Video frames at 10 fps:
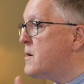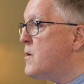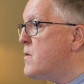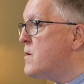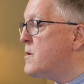
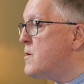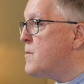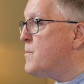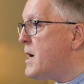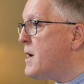current
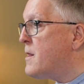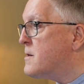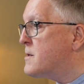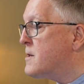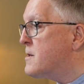year
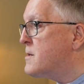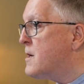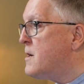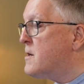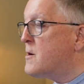balances
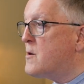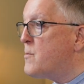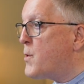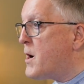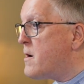to the
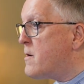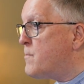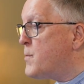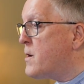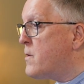prior
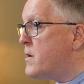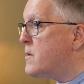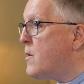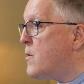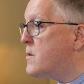
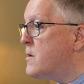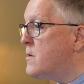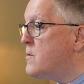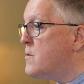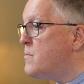period or to
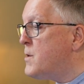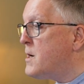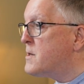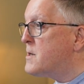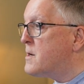your
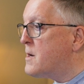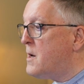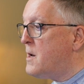budget,